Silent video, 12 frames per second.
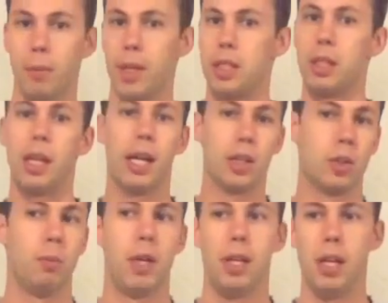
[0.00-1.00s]
my
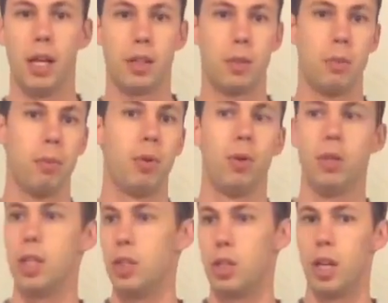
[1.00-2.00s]
snacks, my nuts, my
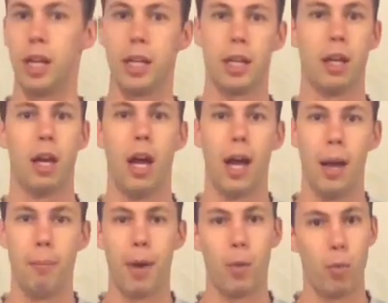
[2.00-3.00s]
protein shake,
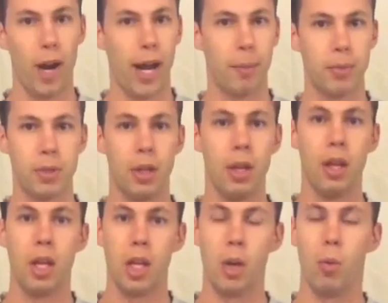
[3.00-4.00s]
my wraps,
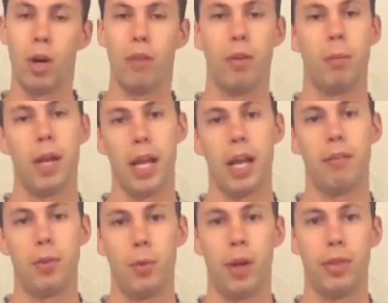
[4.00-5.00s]
whatever I'm gonna
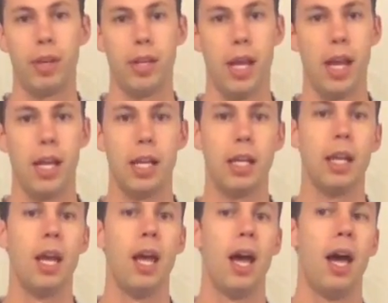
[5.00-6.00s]
have throughout the day,
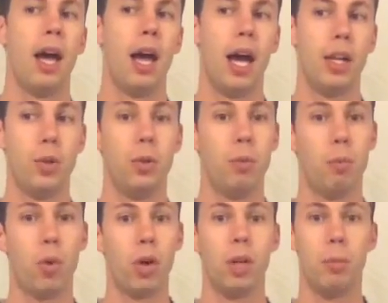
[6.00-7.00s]
I do in the
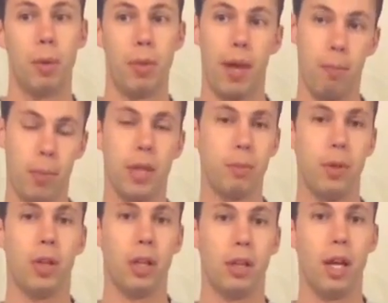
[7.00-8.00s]
morning, but that big
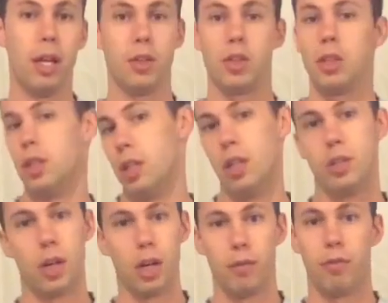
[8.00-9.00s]
meal at lunch is
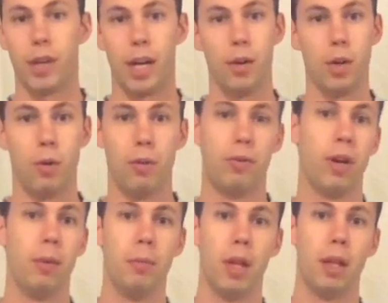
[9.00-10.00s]
already carryover
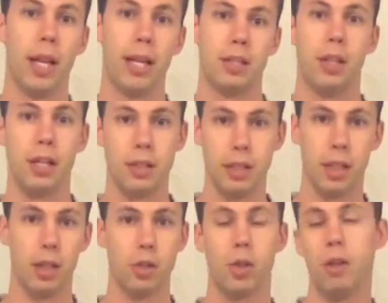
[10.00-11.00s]
from last night's
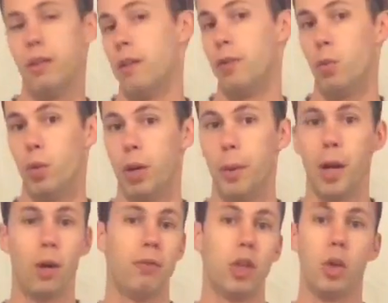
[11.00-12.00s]
dinner. So I don't even have to worry about it. I
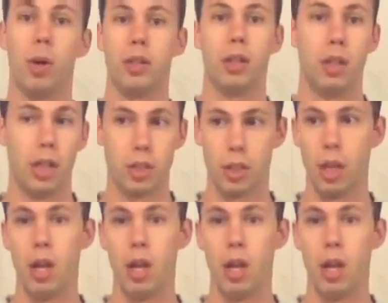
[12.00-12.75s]
don't have to go out to lunch